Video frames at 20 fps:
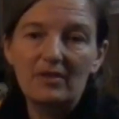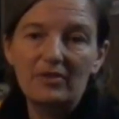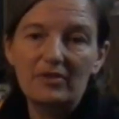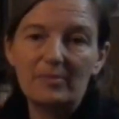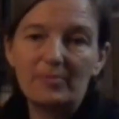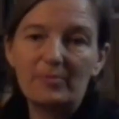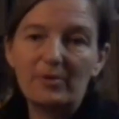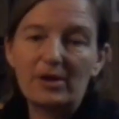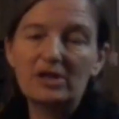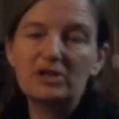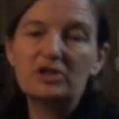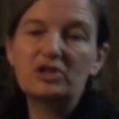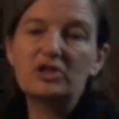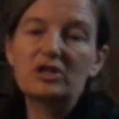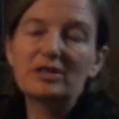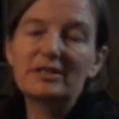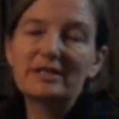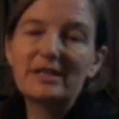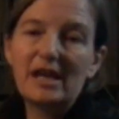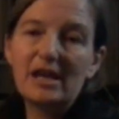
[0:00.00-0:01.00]
The bread
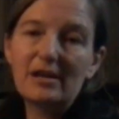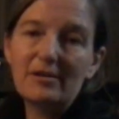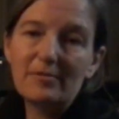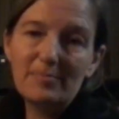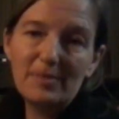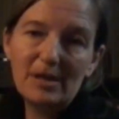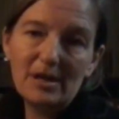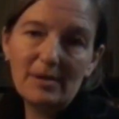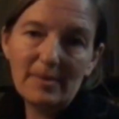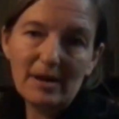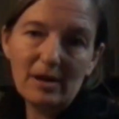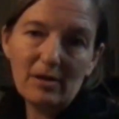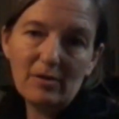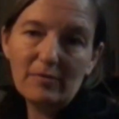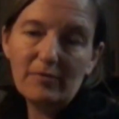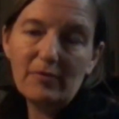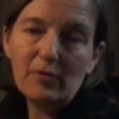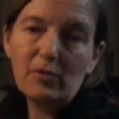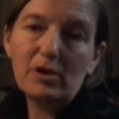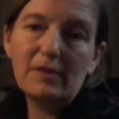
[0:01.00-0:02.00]
should take me
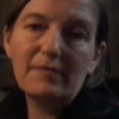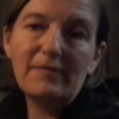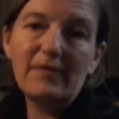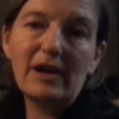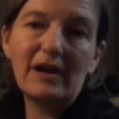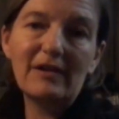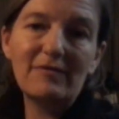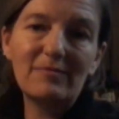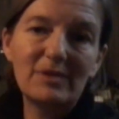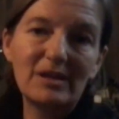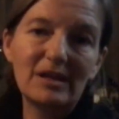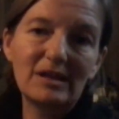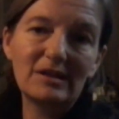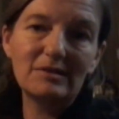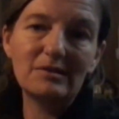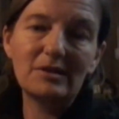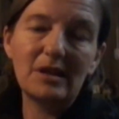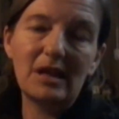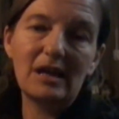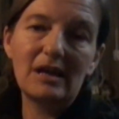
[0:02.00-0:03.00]
about 45
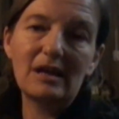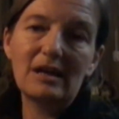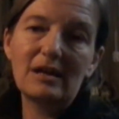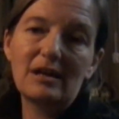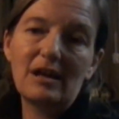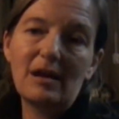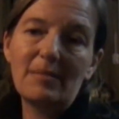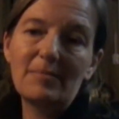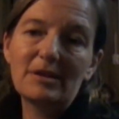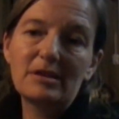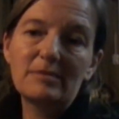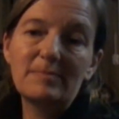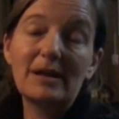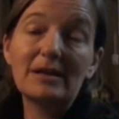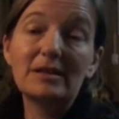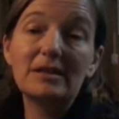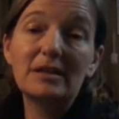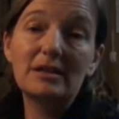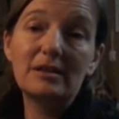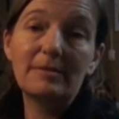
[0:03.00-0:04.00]
minutes, and I'm
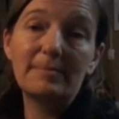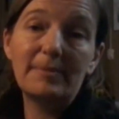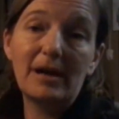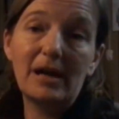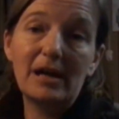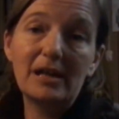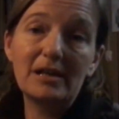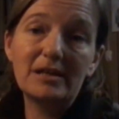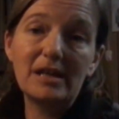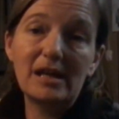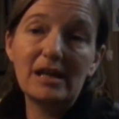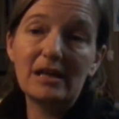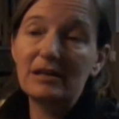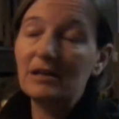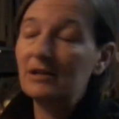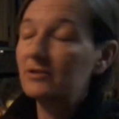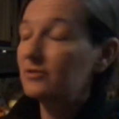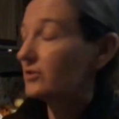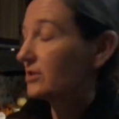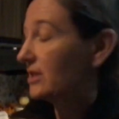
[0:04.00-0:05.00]
expecting the pie to take
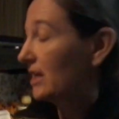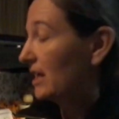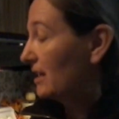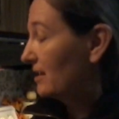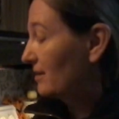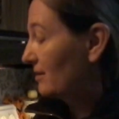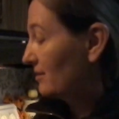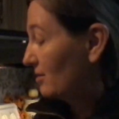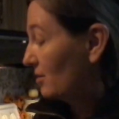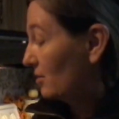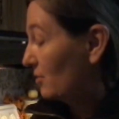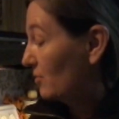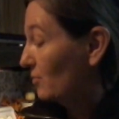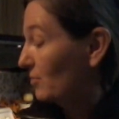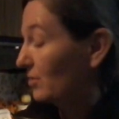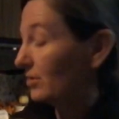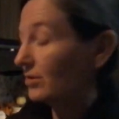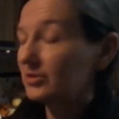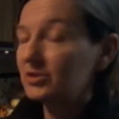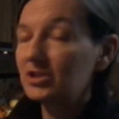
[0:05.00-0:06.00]
another 10. So
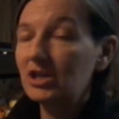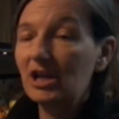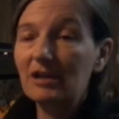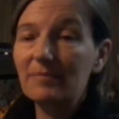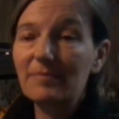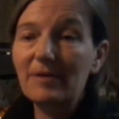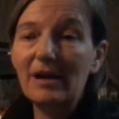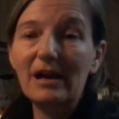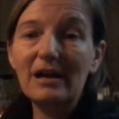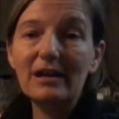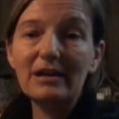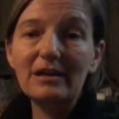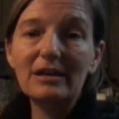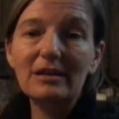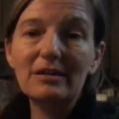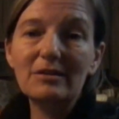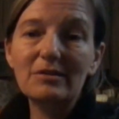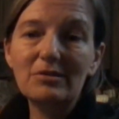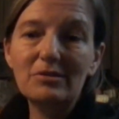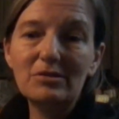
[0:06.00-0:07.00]
we'll check back
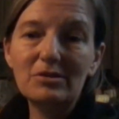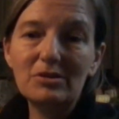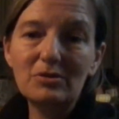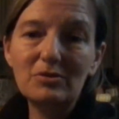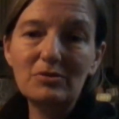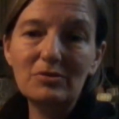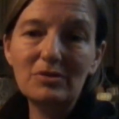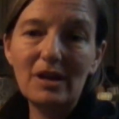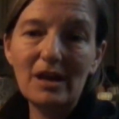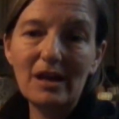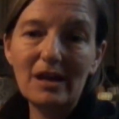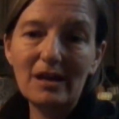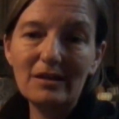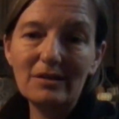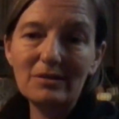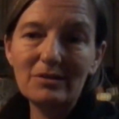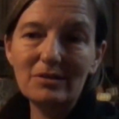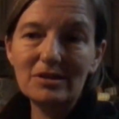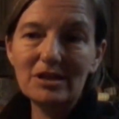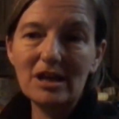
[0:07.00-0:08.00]
as soon
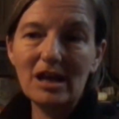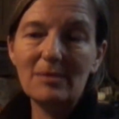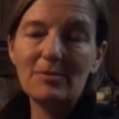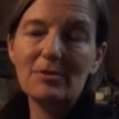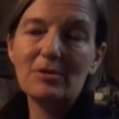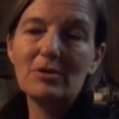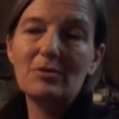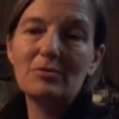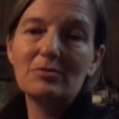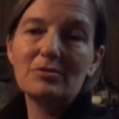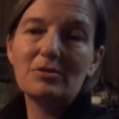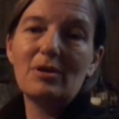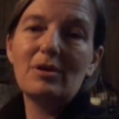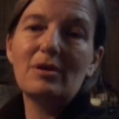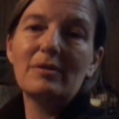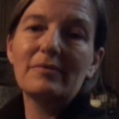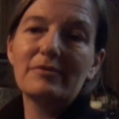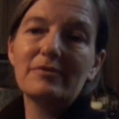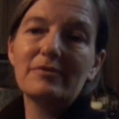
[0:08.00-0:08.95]
as the timer goes off.